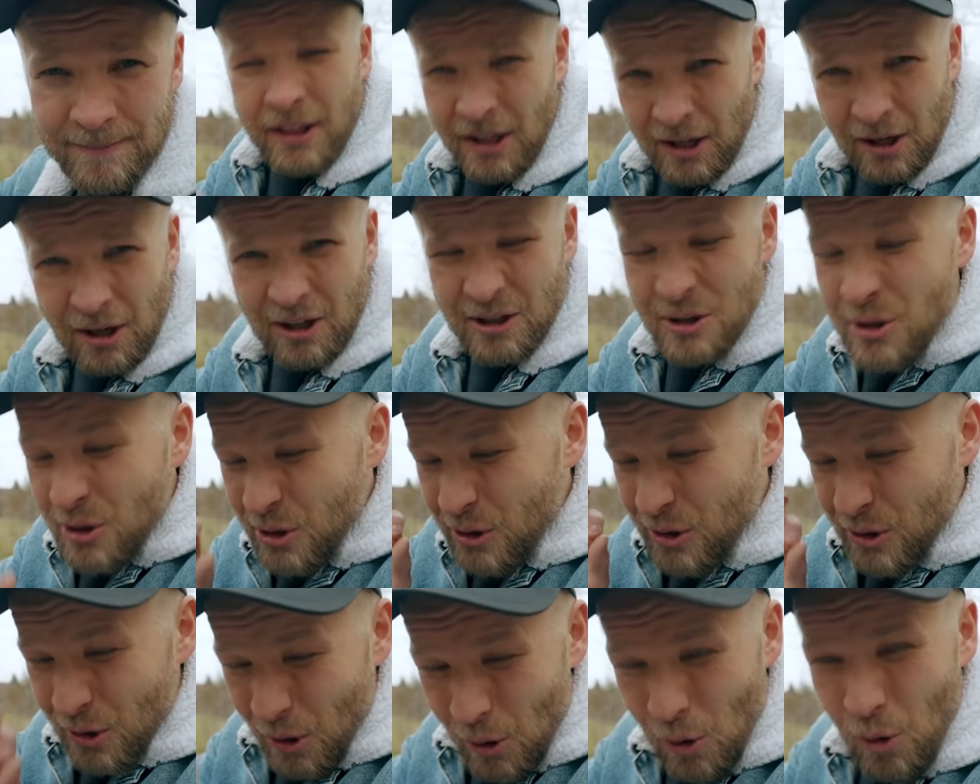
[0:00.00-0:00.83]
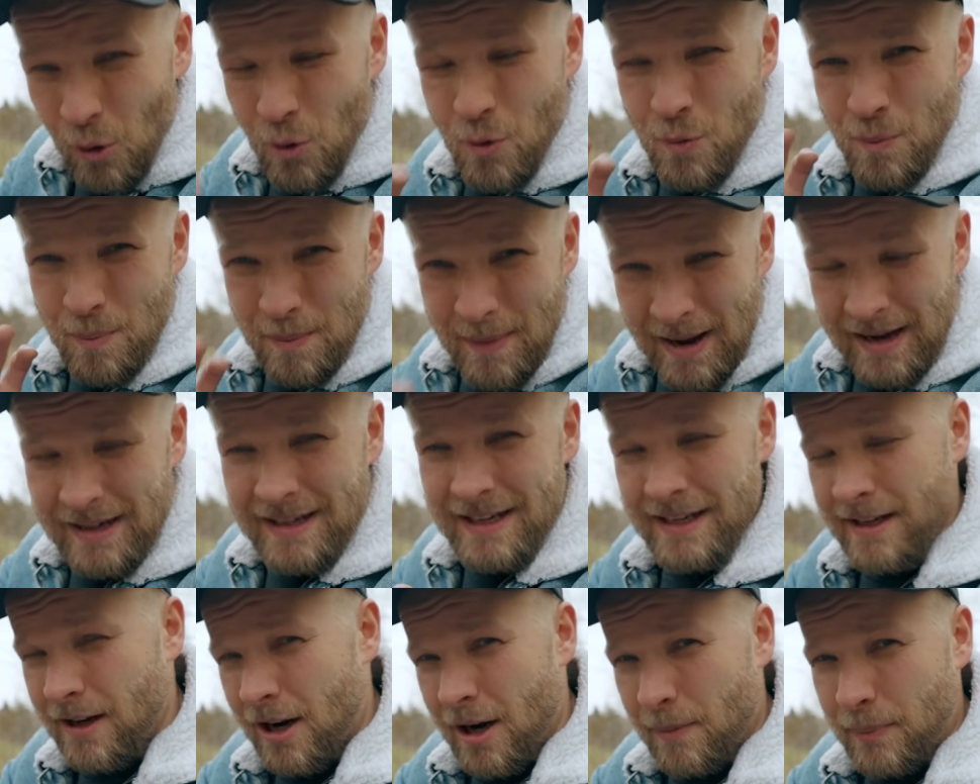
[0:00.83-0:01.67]
There are so
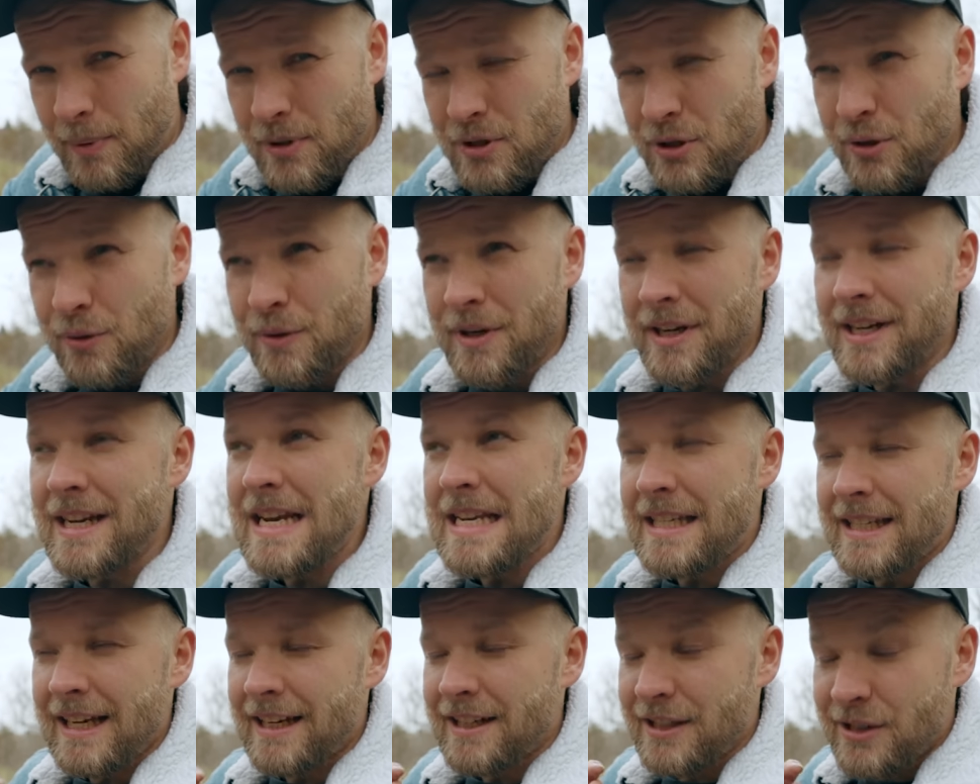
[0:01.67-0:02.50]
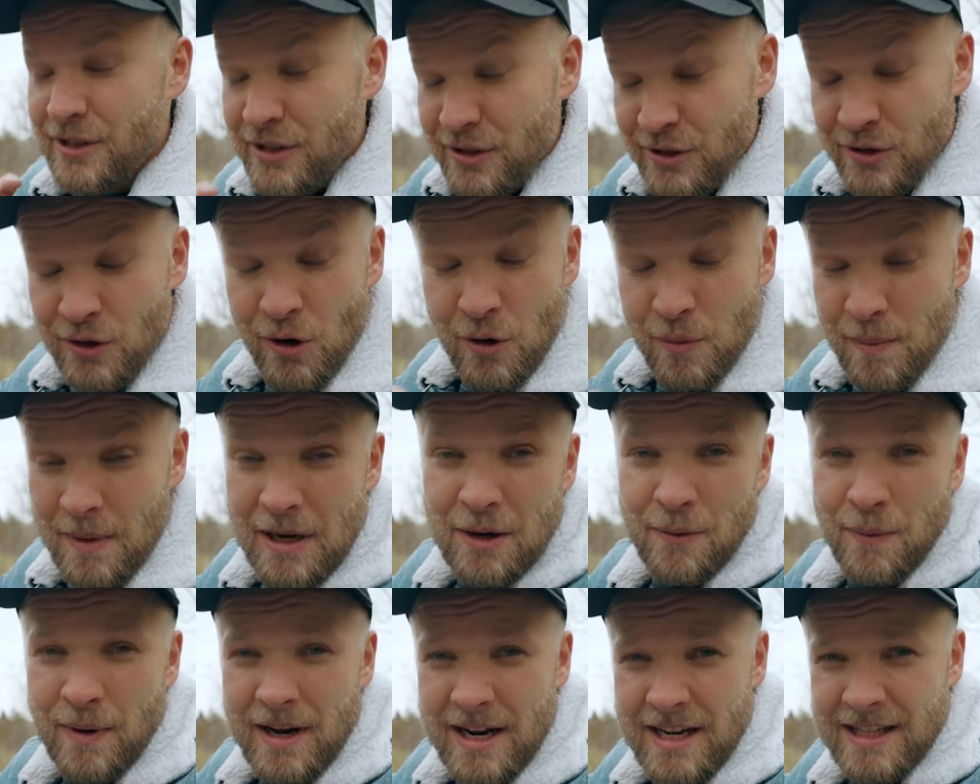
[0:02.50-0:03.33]
many opportunities and so
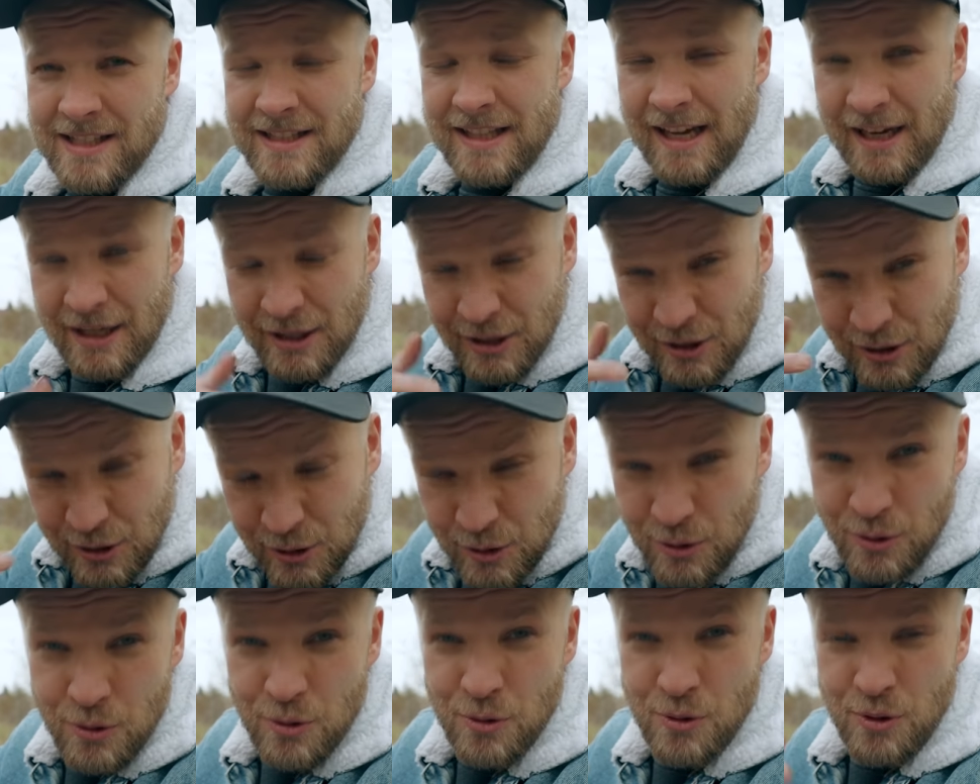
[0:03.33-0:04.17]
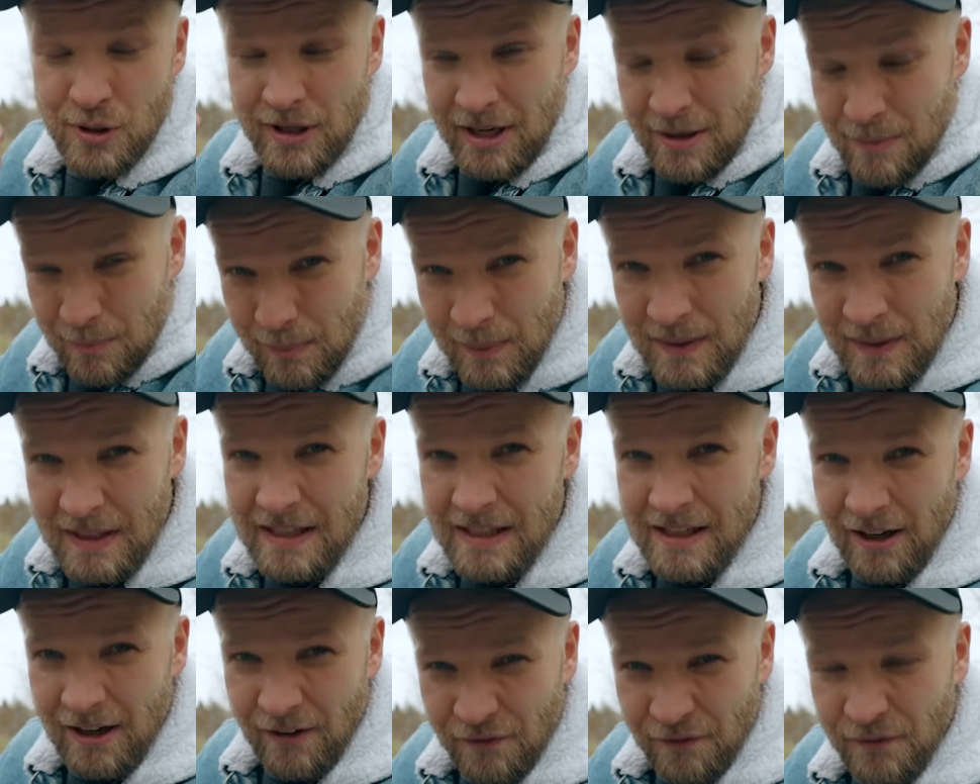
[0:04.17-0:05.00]
many ways that you can
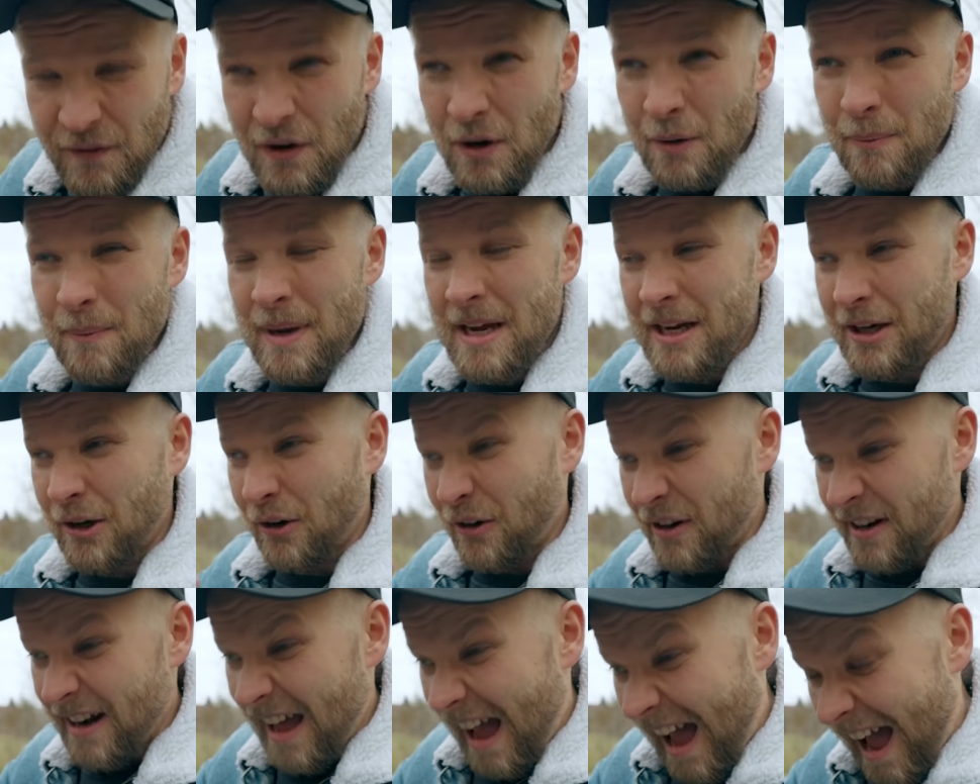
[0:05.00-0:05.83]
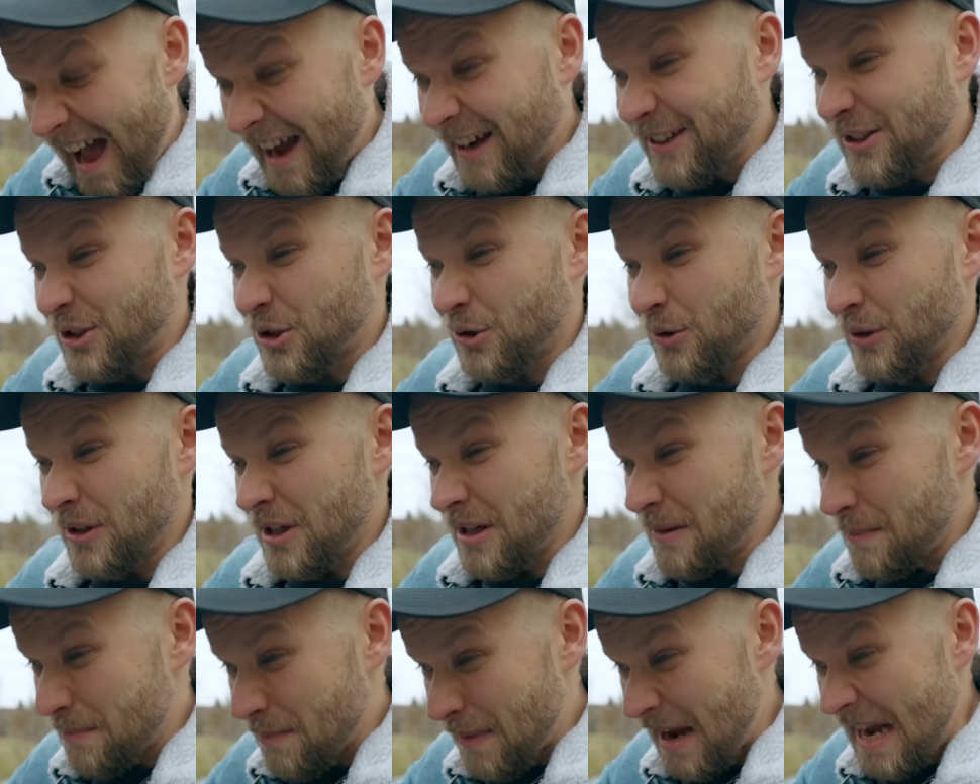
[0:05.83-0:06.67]
be a filmmaker and
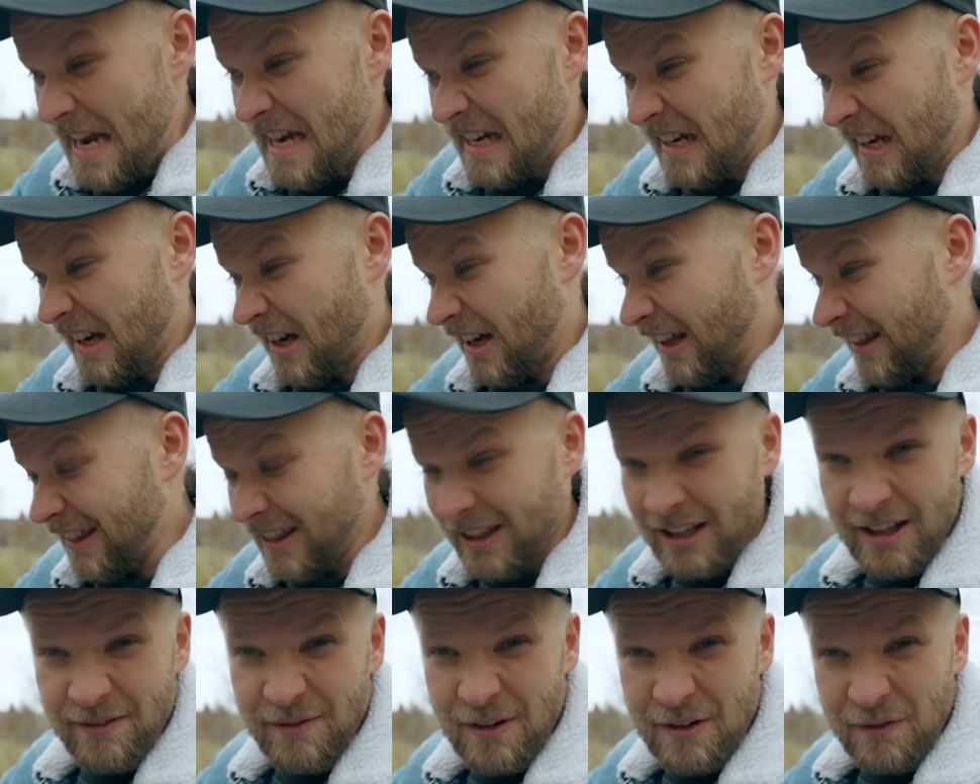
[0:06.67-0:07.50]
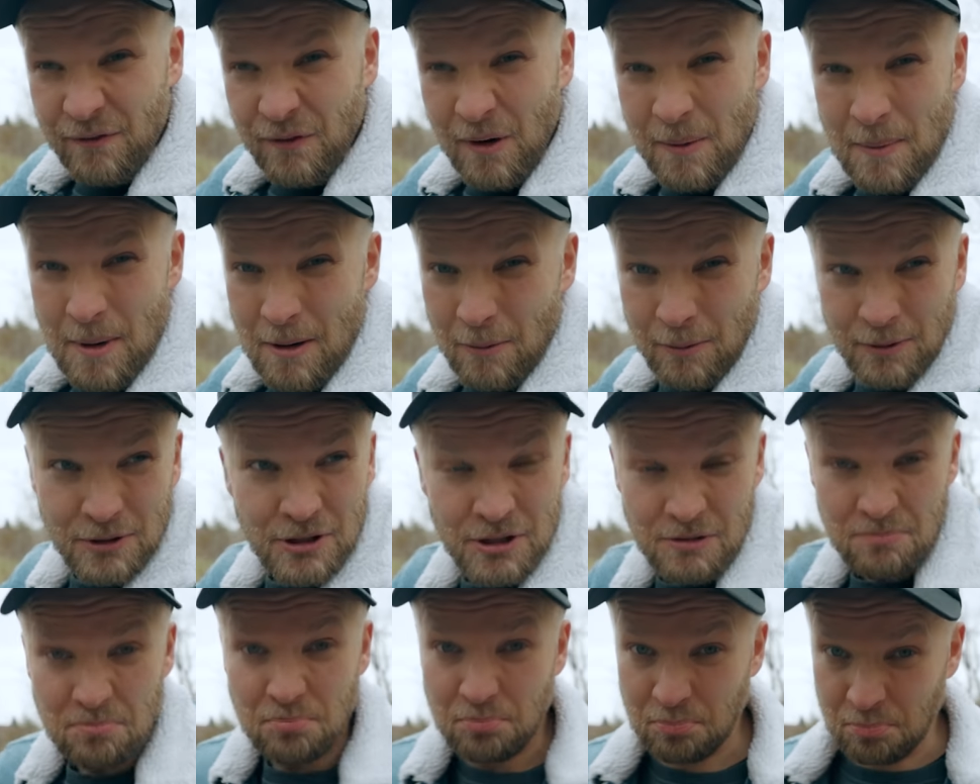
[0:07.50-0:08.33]
actually make a living from it, which
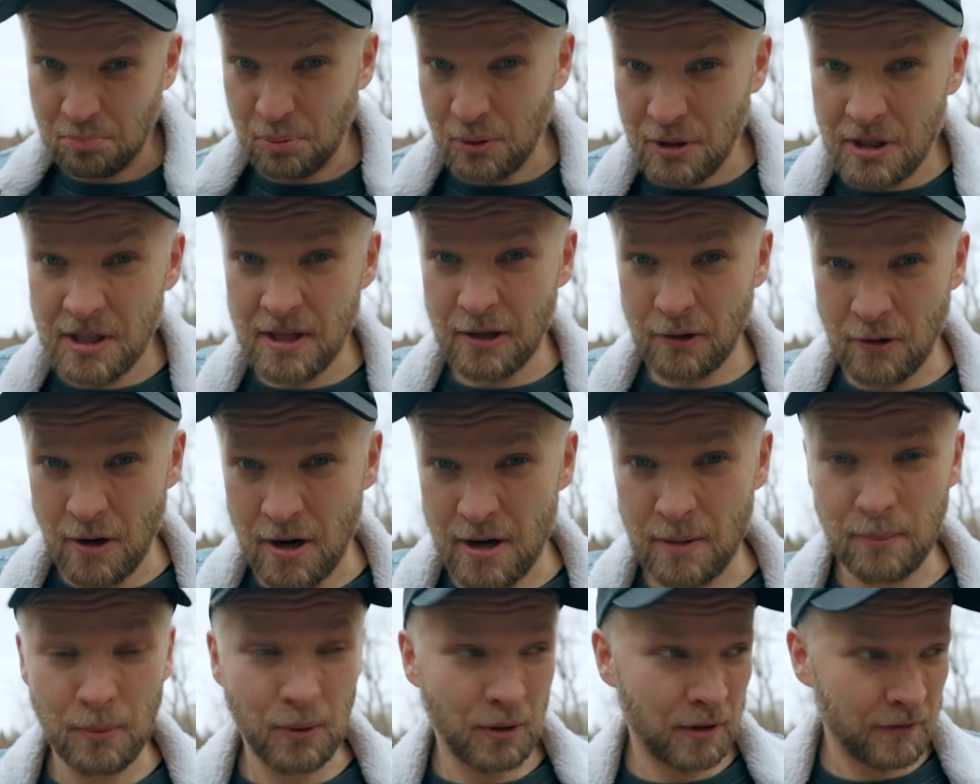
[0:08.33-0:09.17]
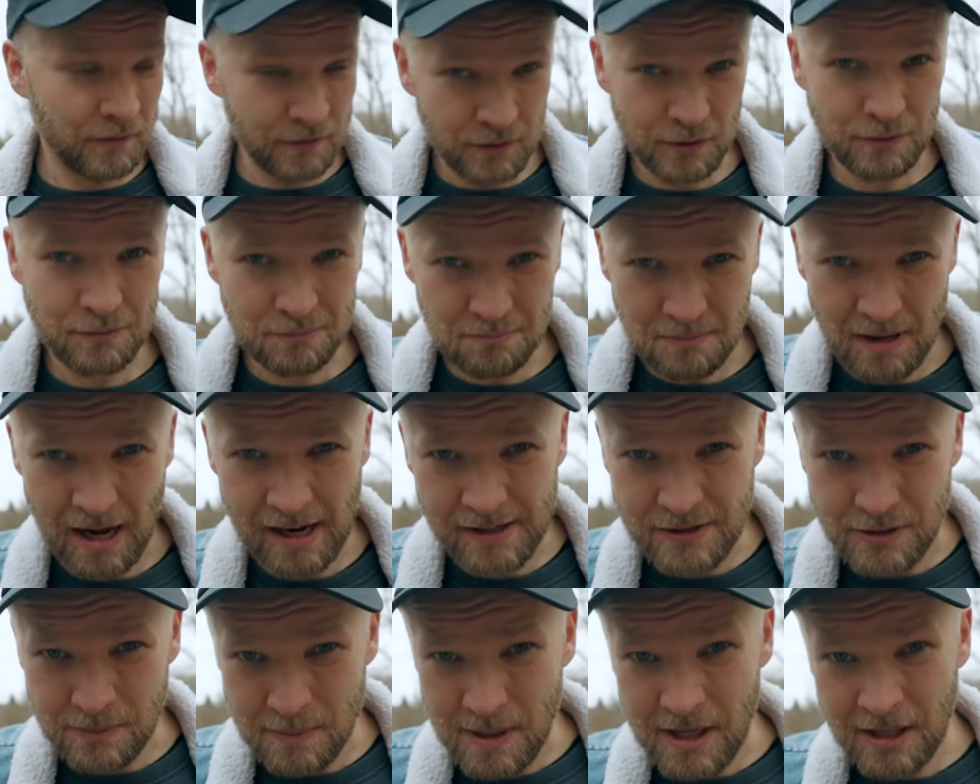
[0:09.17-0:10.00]
is pretty incredible if you
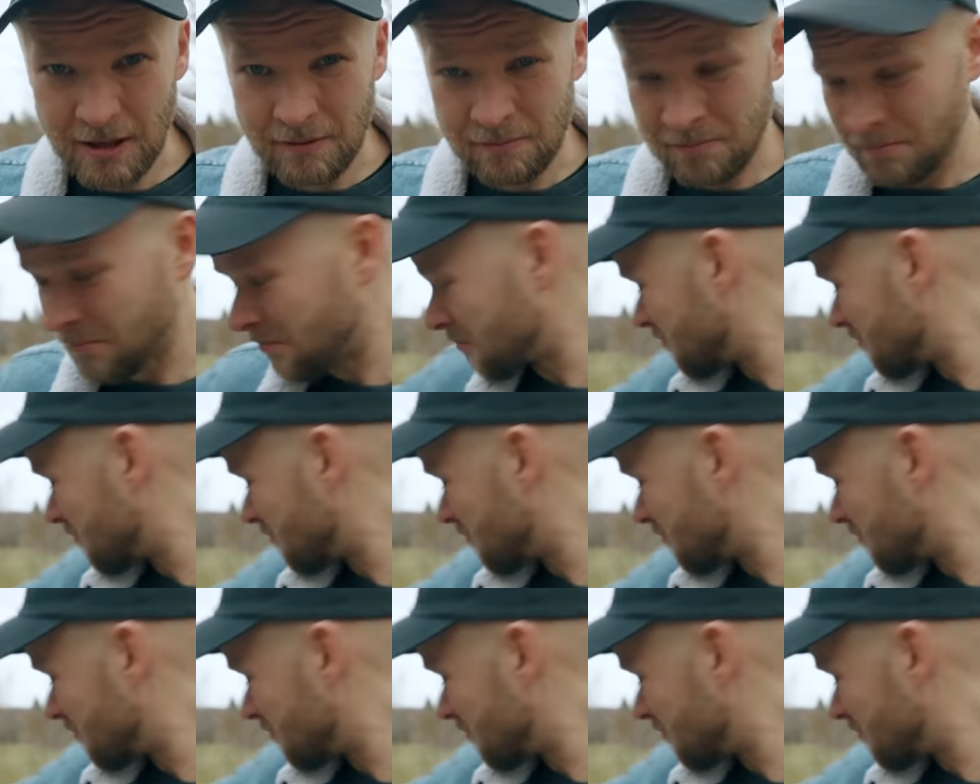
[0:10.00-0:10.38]
ask me.